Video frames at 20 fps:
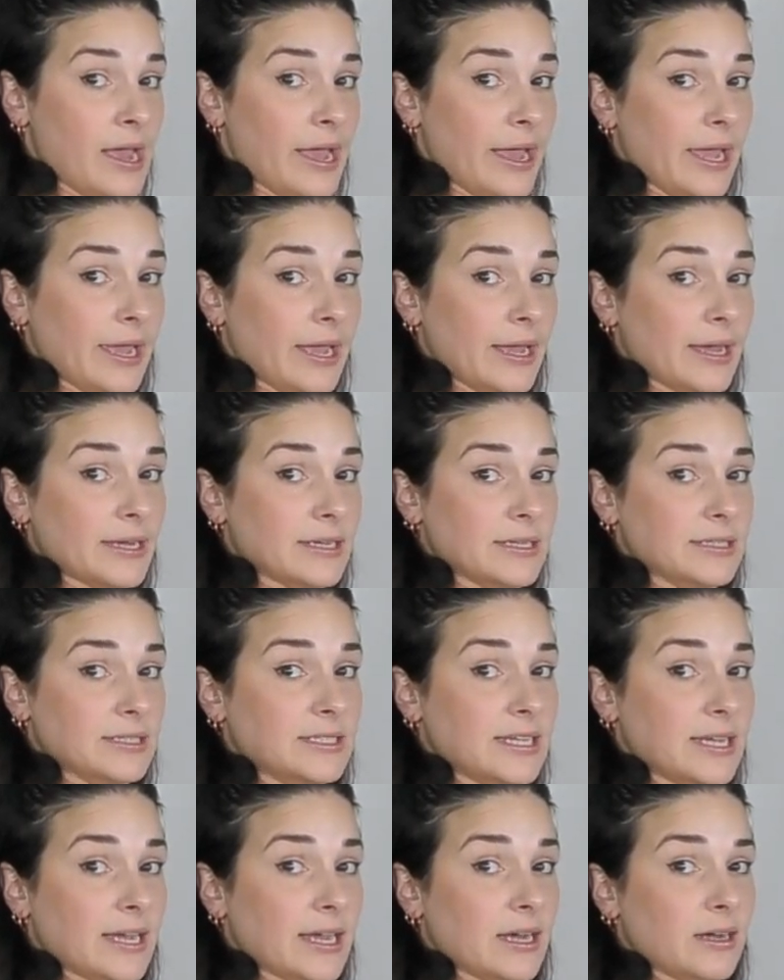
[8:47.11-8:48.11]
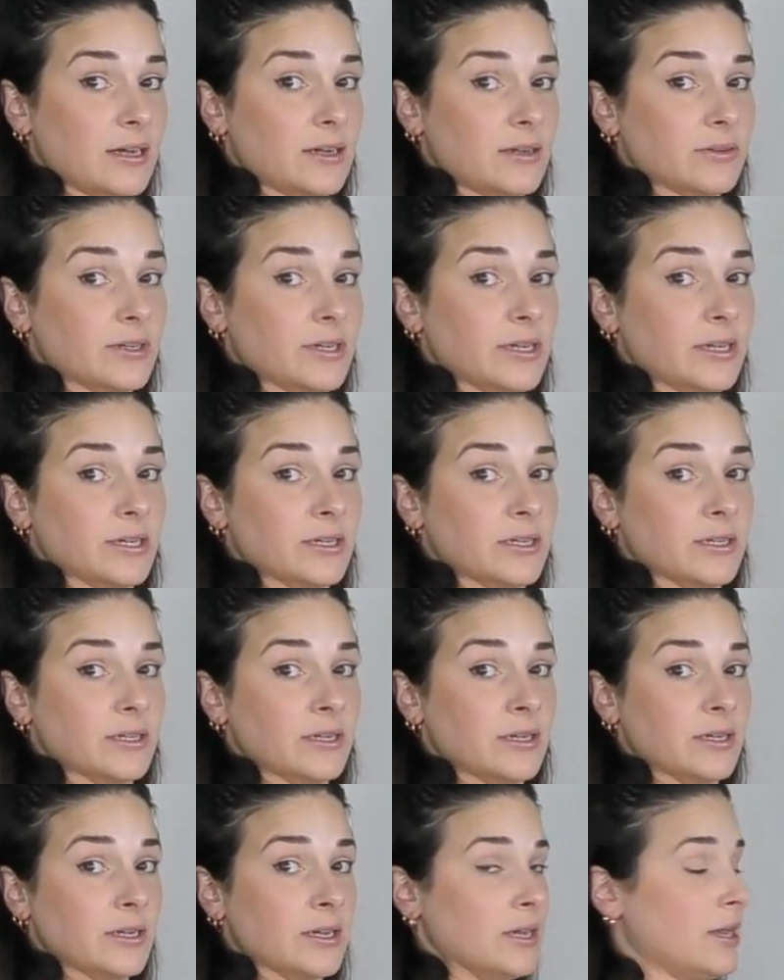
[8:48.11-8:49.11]
and down
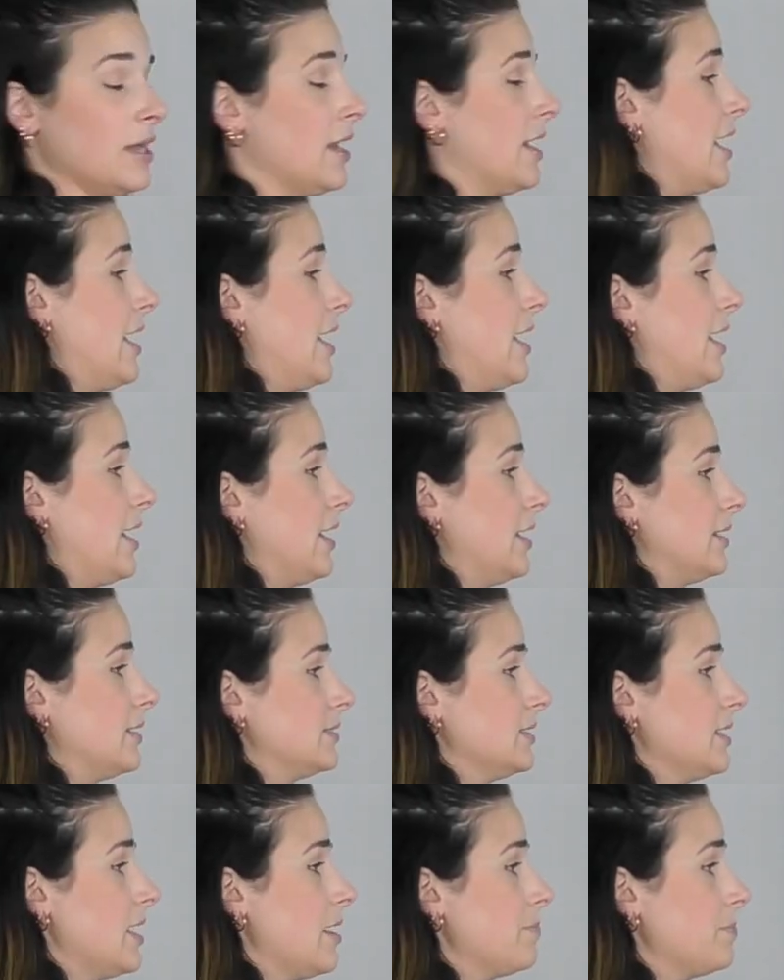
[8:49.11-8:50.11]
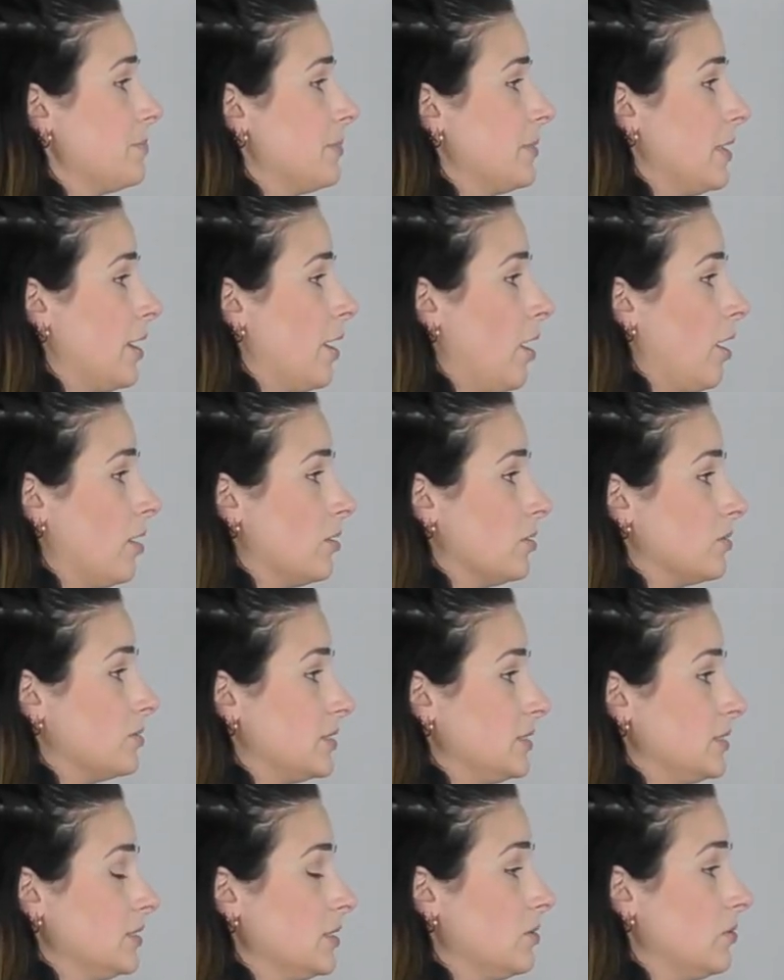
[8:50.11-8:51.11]
and up,
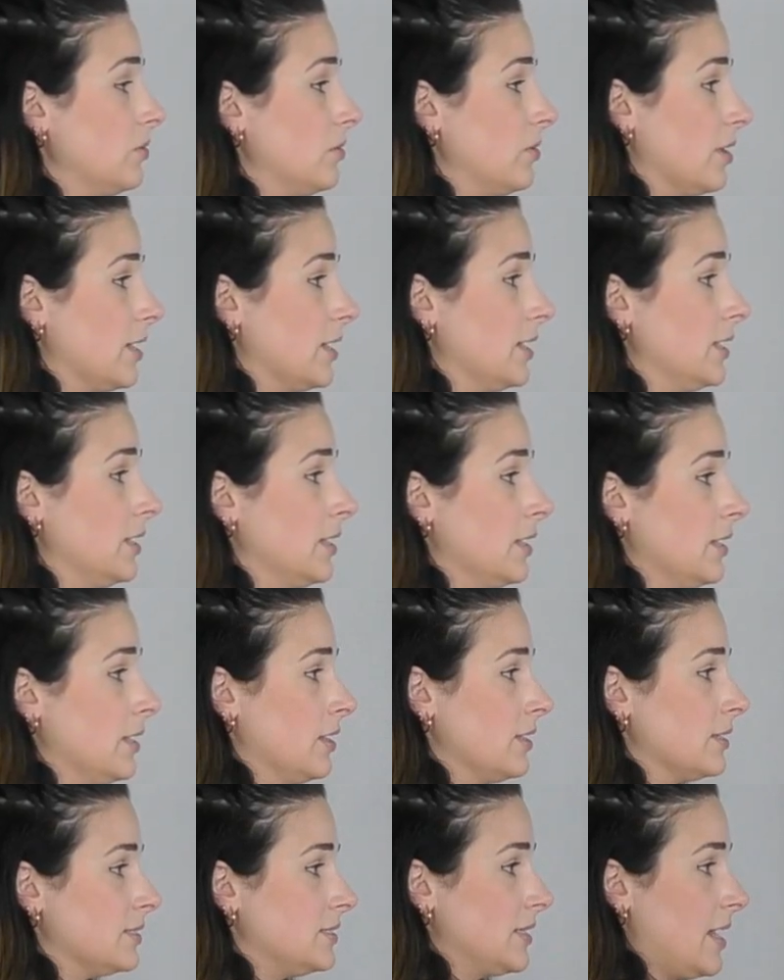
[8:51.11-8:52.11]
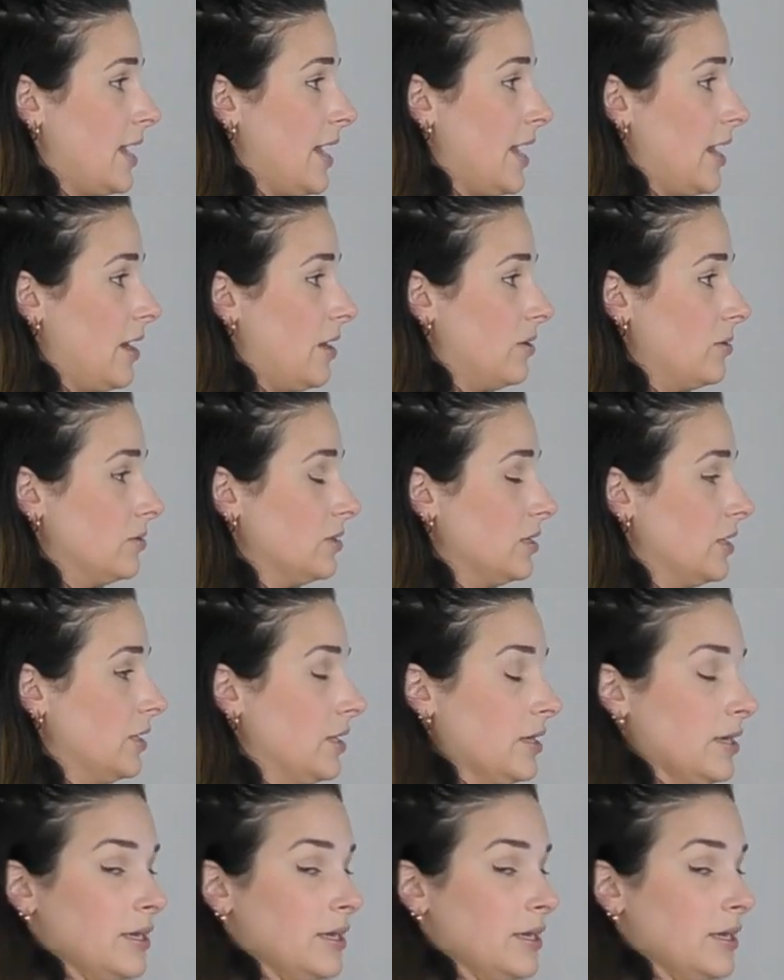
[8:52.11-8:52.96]
holding the core, down.